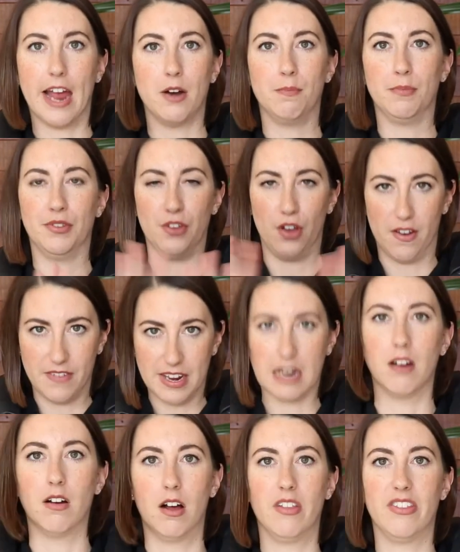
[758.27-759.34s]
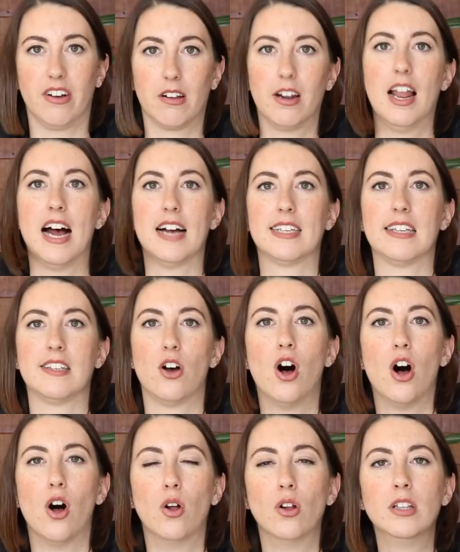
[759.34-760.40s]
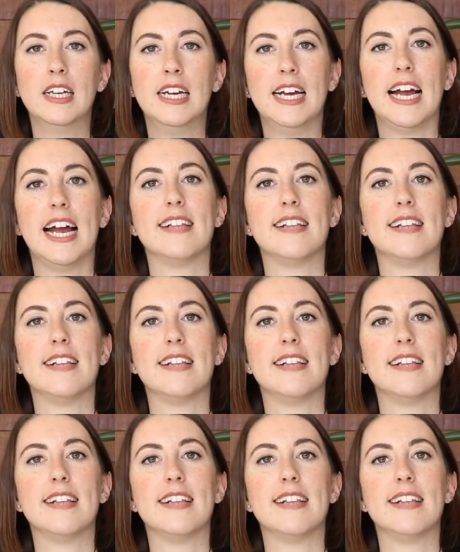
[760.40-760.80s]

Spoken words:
and observing the class as a whole.